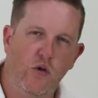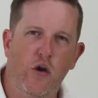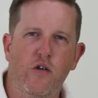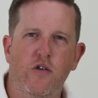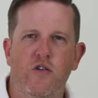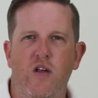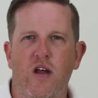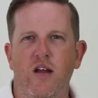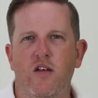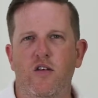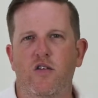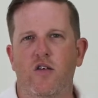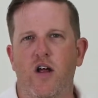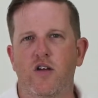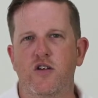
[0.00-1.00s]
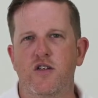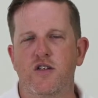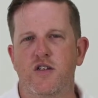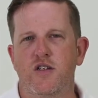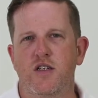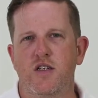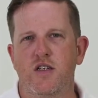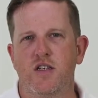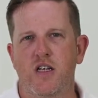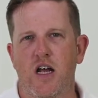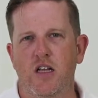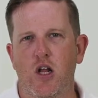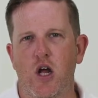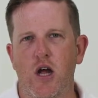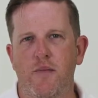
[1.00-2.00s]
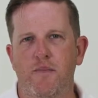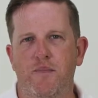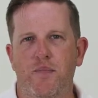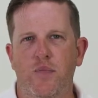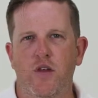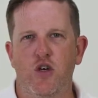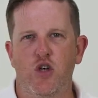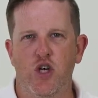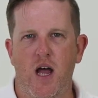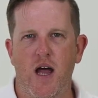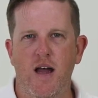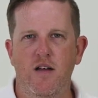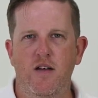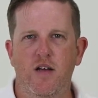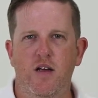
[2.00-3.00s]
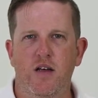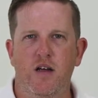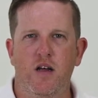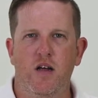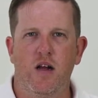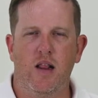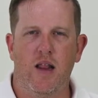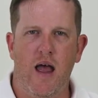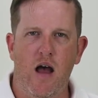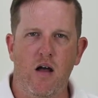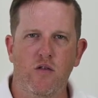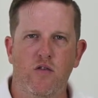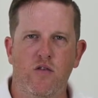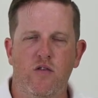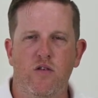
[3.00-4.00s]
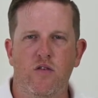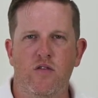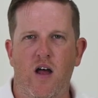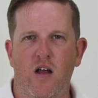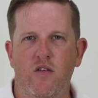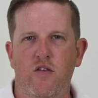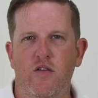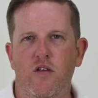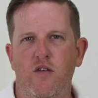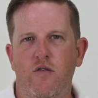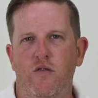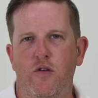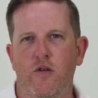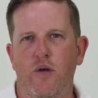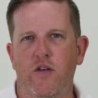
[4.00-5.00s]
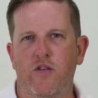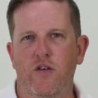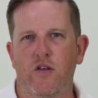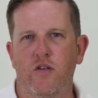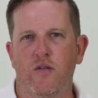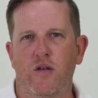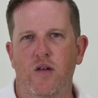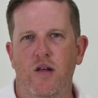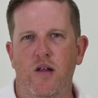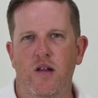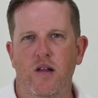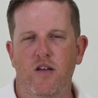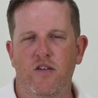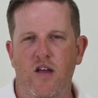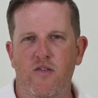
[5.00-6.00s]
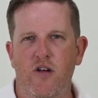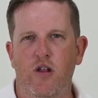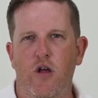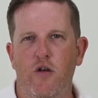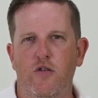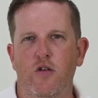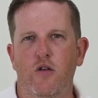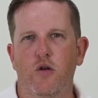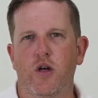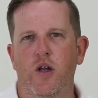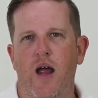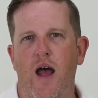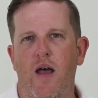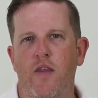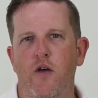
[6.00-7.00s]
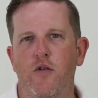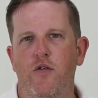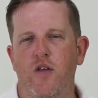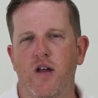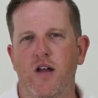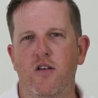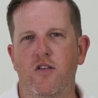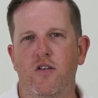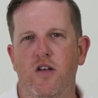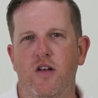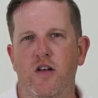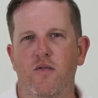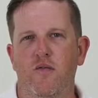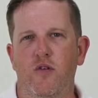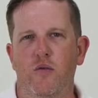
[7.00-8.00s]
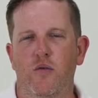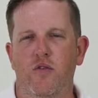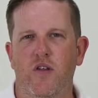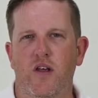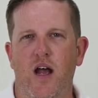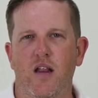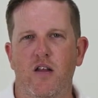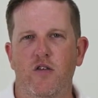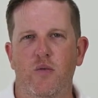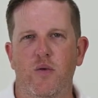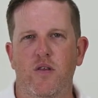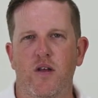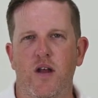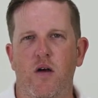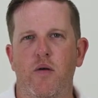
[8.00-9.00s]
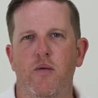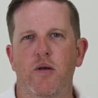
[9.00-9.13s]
notice settings such as sunlight, shade, clouds, tungsten, fluorescent. Let's have a closer look at how those settings can influence the colours within our